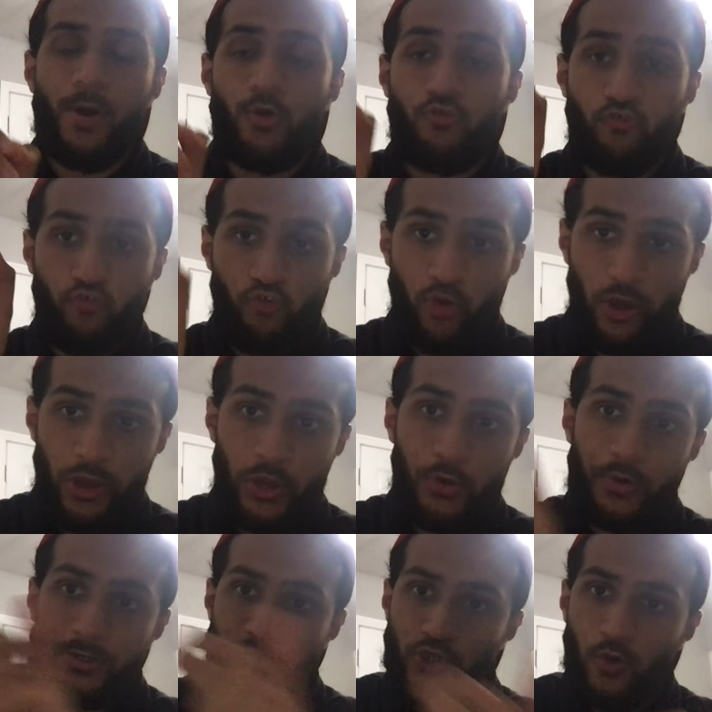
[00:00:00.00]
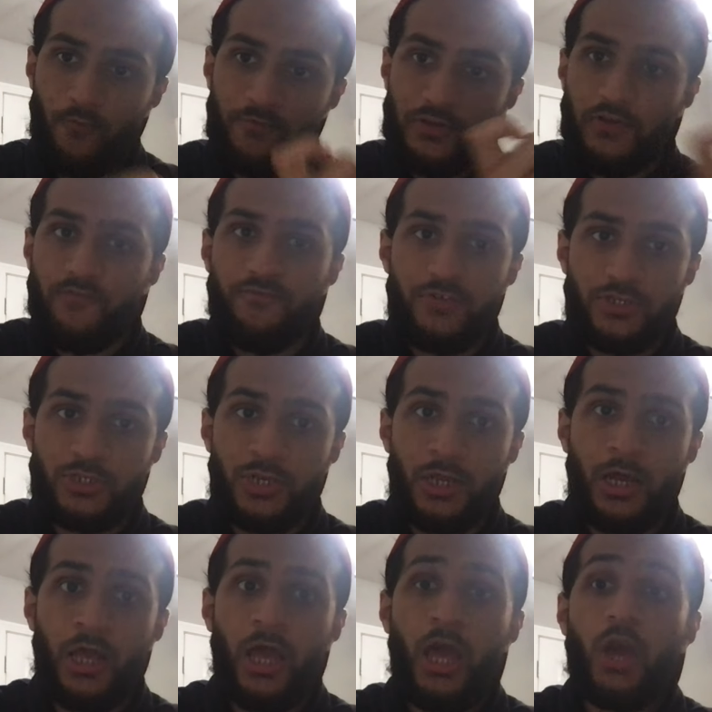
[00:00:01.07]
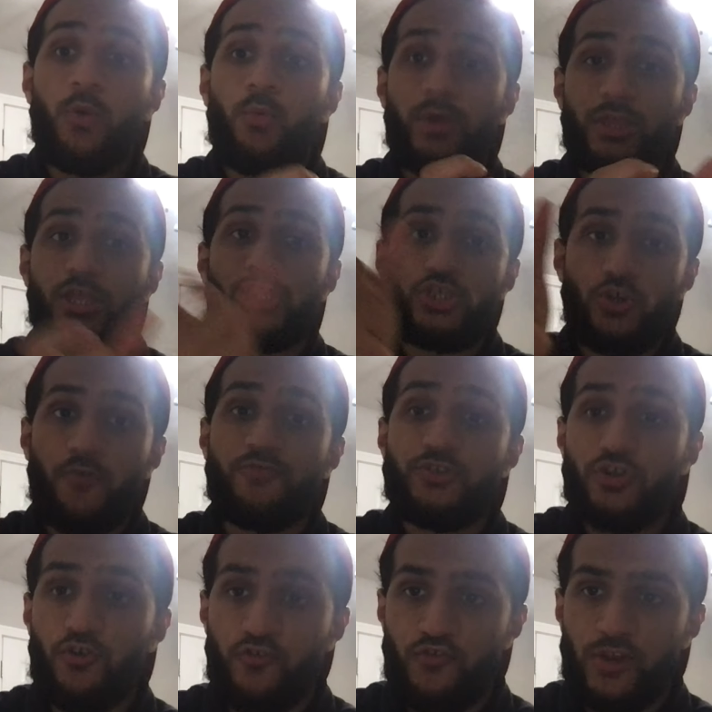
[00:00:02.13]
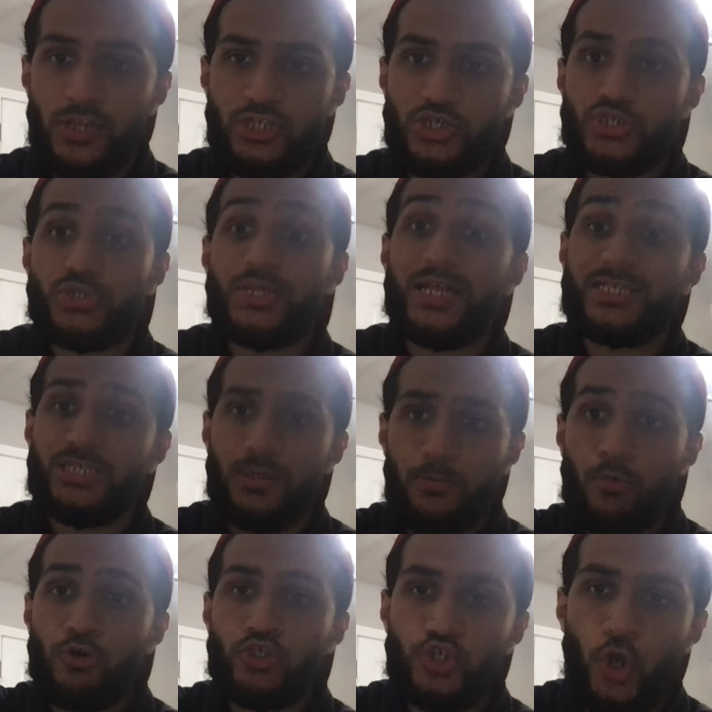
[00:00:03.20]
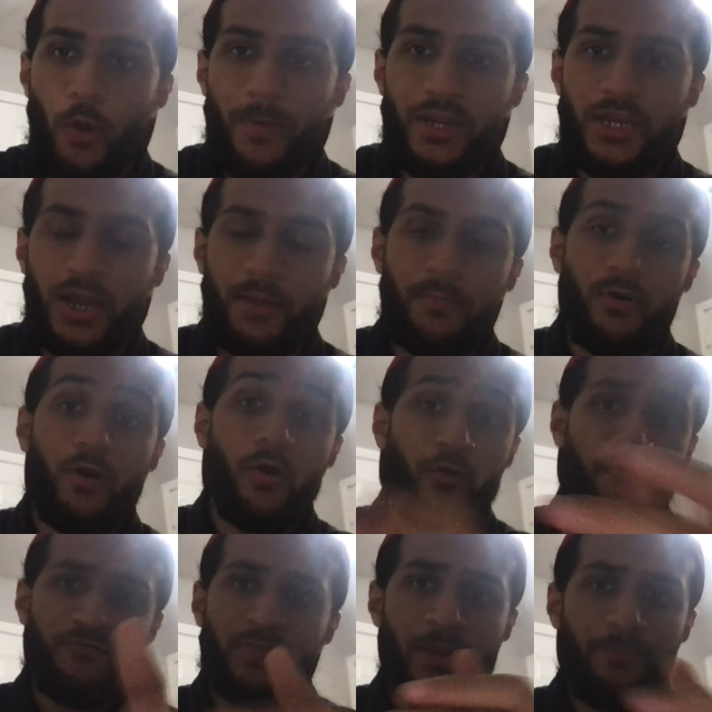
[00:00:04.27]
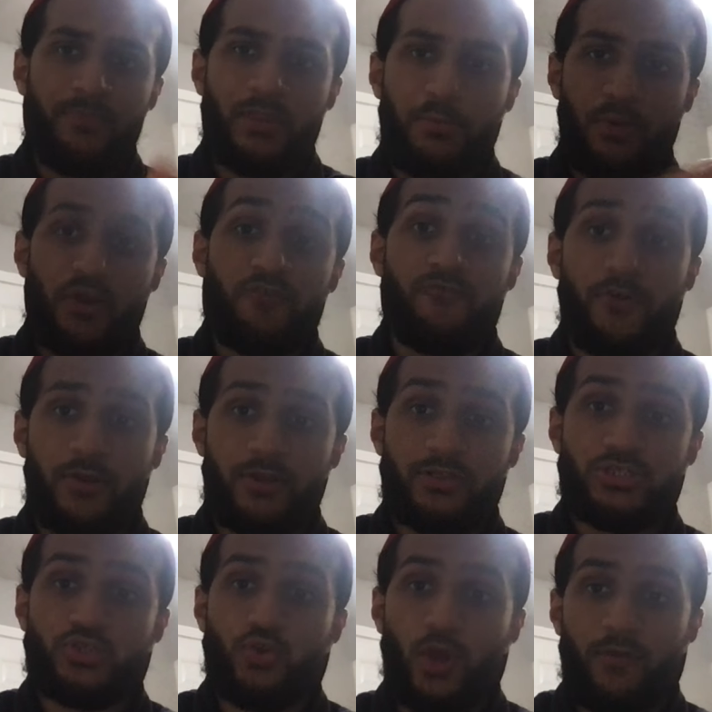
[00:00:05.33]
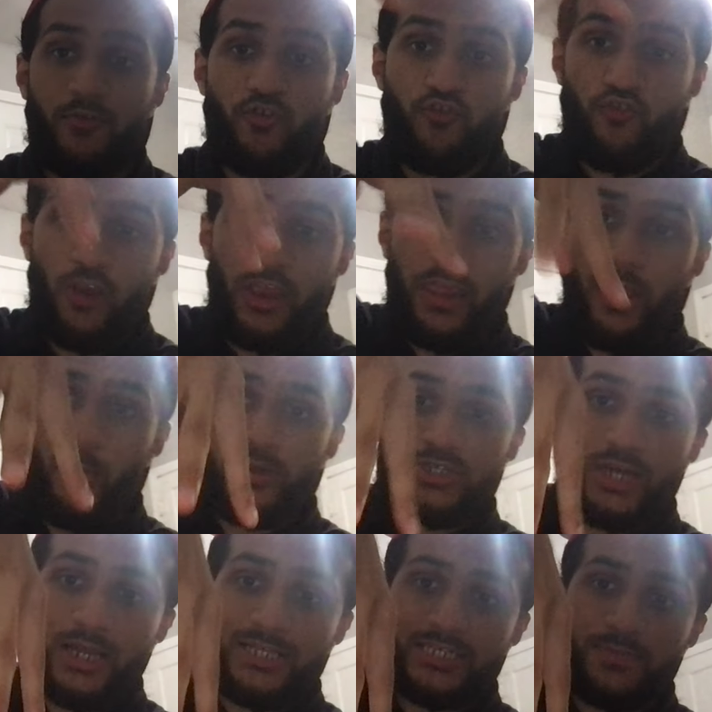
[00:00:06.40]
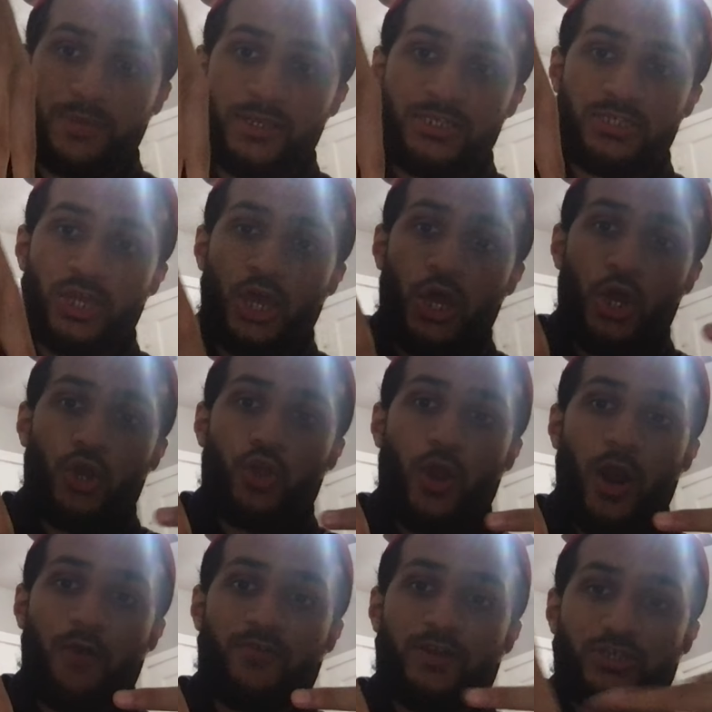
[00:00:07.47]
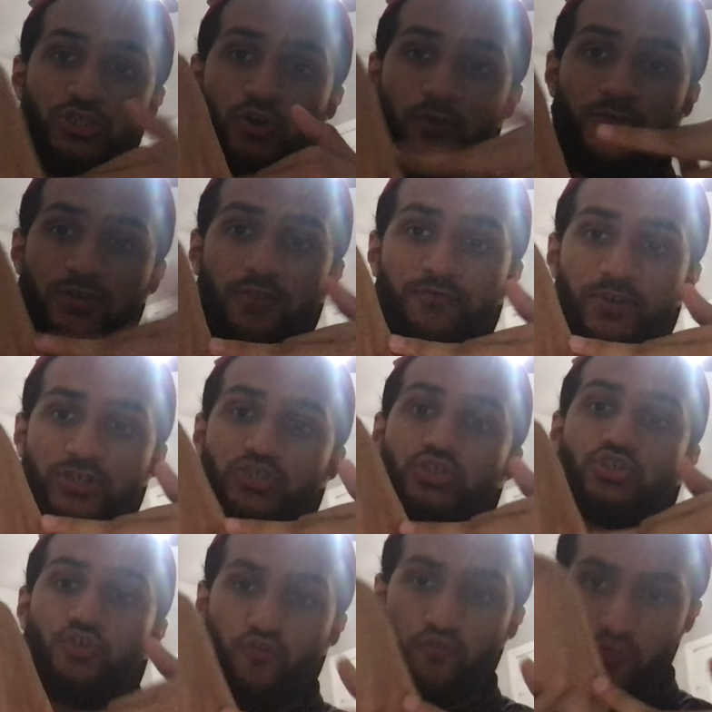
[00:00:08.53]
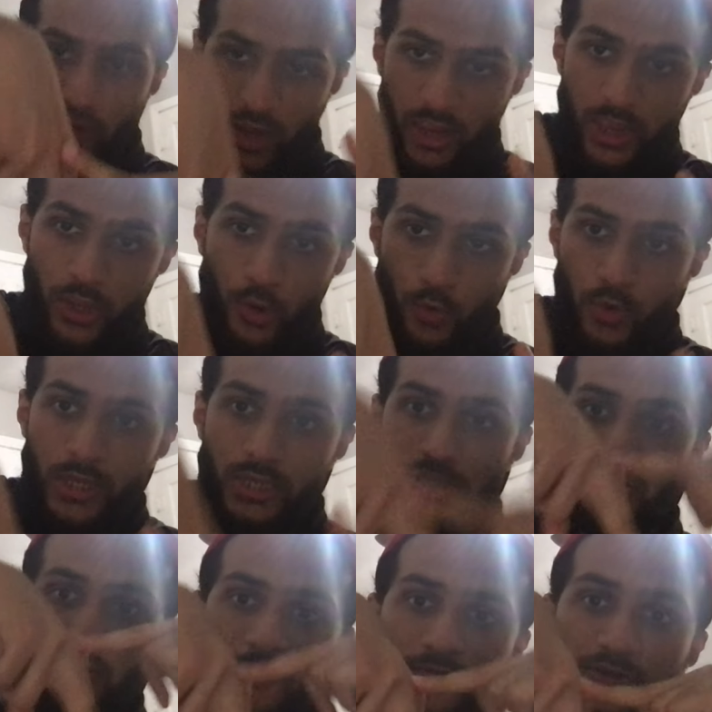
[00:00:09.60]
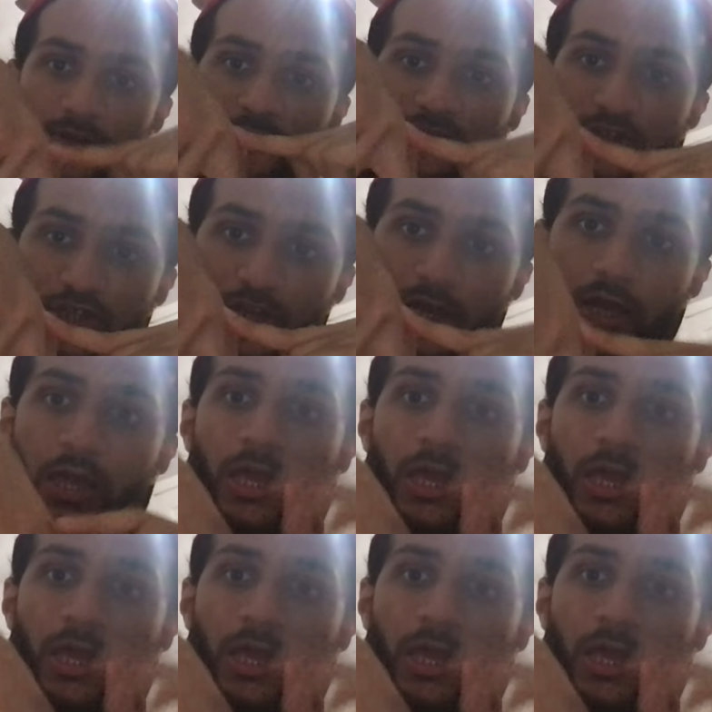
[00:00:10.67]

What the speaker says: about tracheoesophageal fistula with esophageal trachea. So that's the most common type of them. They're many variants. So you have a trachea which kind of splits. You have esophageal fistula, so tracheoesophageal fistula,